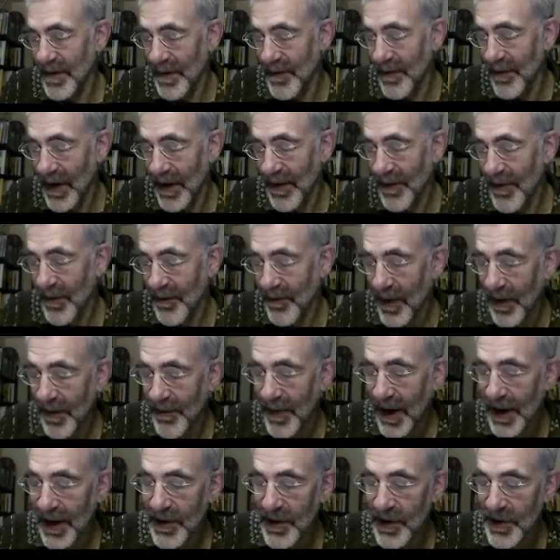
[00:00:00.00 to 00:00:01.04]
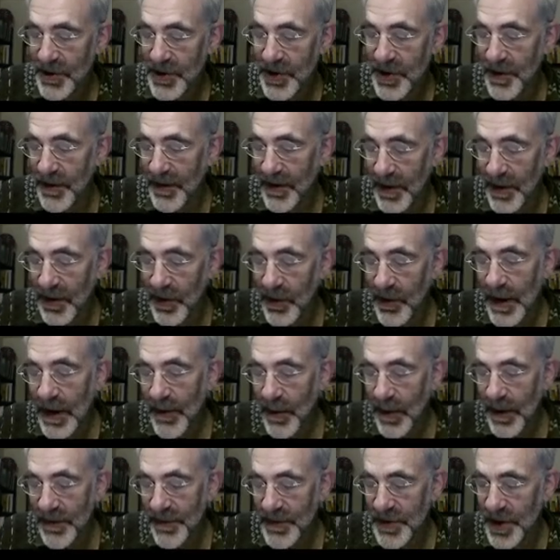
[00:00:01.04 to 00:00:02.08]
but by induction on the degree,
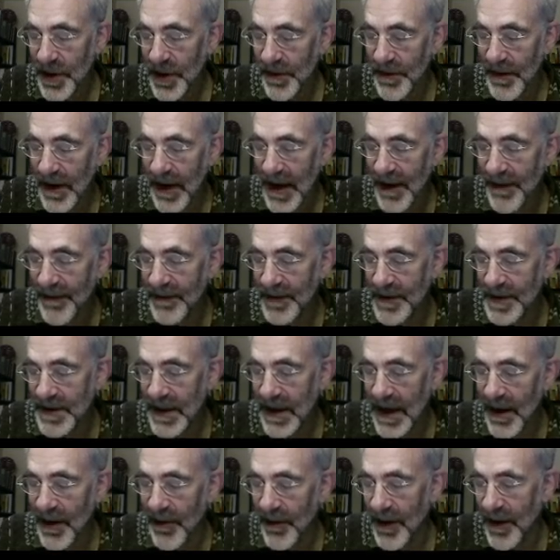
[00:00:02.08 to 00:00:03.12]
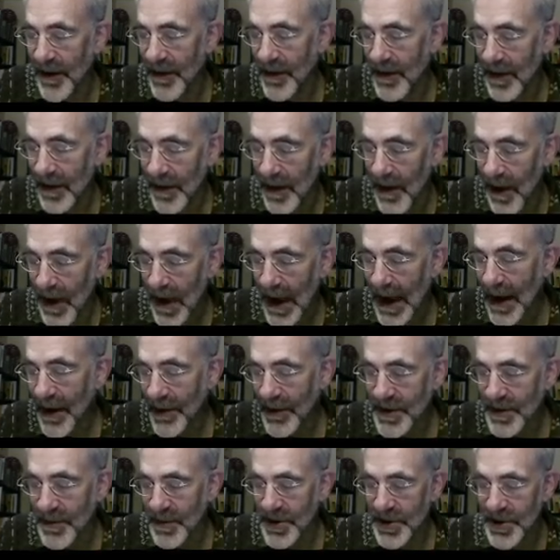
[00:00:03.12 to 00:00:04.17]
we'd have shown that F is now in the
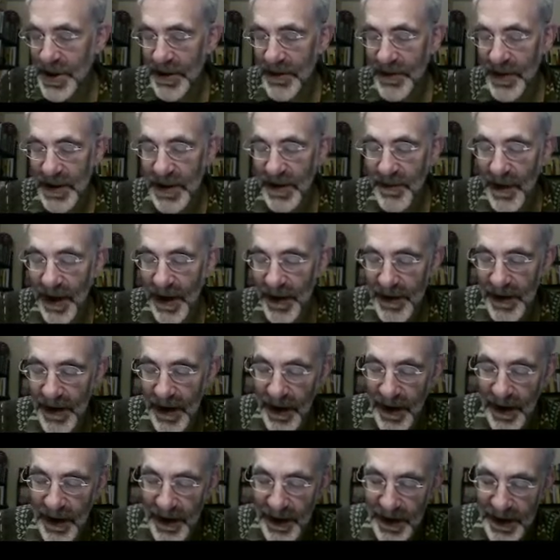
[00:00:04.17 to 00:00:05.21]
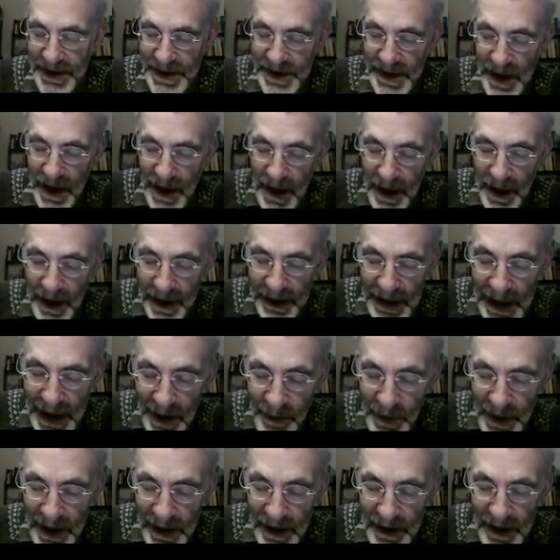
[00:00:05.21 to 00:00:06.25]
algebra generated by the I's. Now
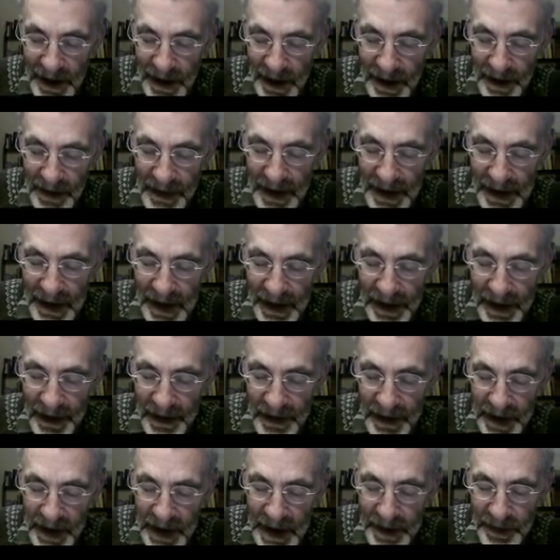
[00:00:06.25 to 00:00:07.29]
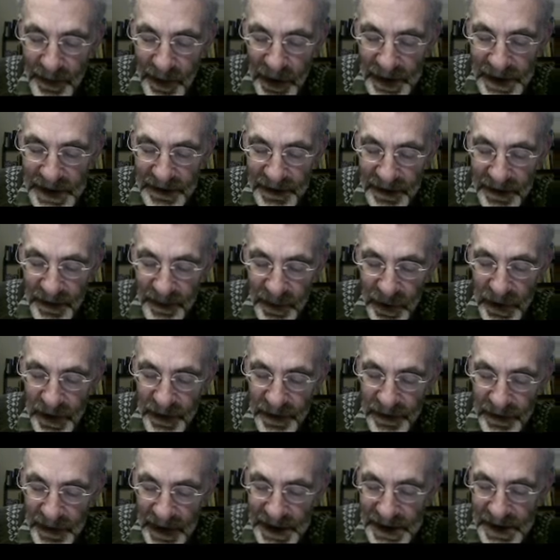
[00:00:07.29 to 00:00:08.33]
now the key point of the
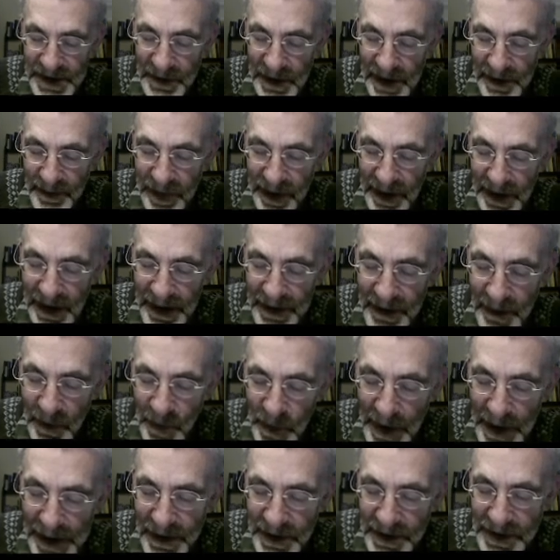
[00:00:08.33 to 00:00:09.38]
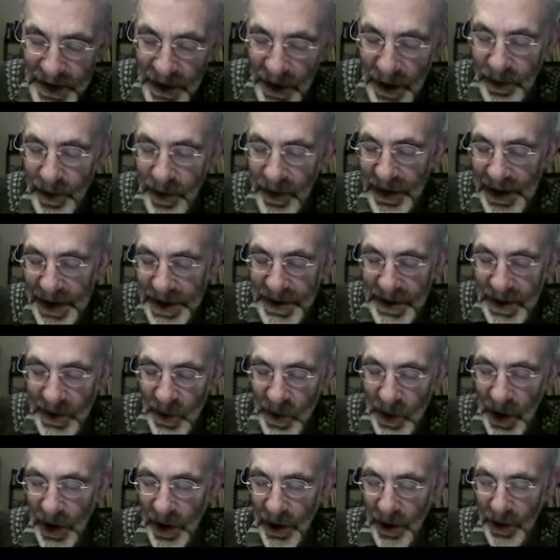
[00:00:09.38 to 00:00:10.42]
proof is we apply the Reynolds operator
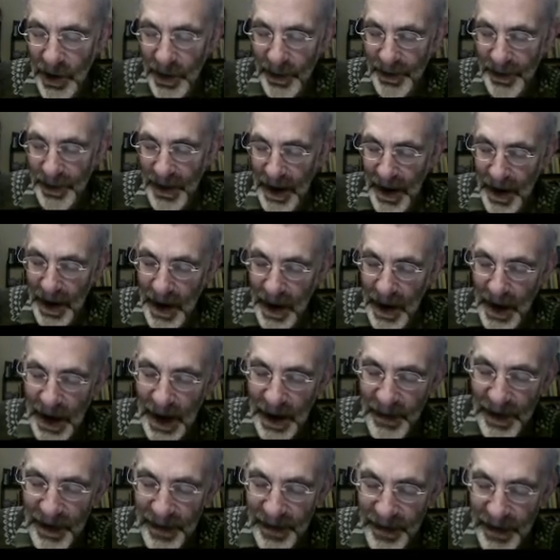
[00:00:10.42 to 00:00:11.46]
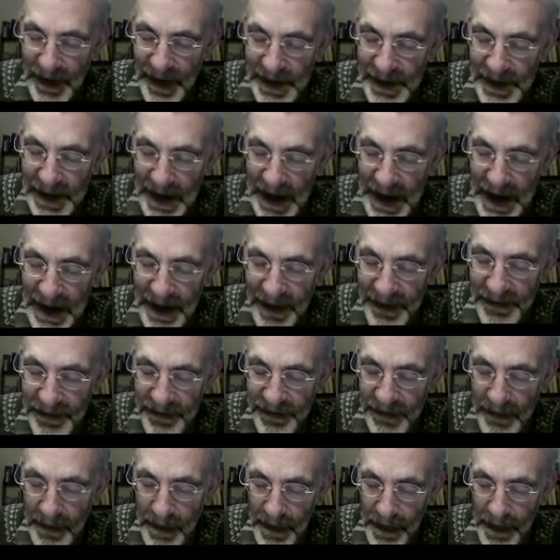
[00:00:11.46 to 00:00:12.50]
rho. And we find
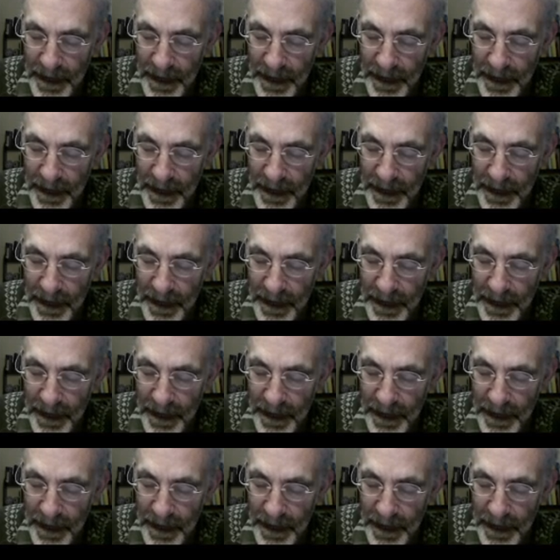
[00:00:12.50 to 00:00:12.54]
F